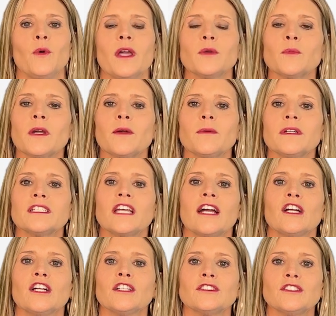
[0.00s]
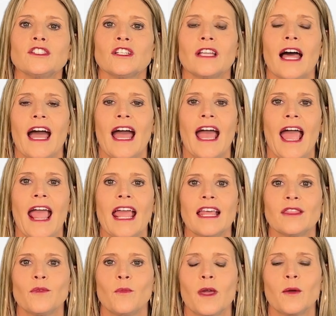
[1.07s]
When we return
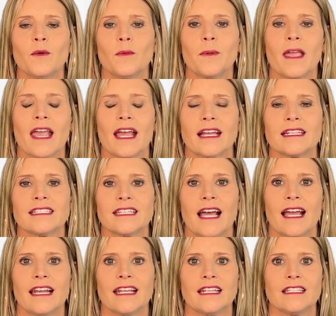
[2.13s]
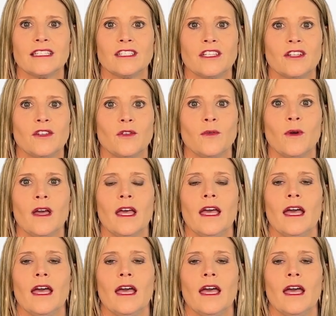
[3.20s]
July 8th, we will be excited to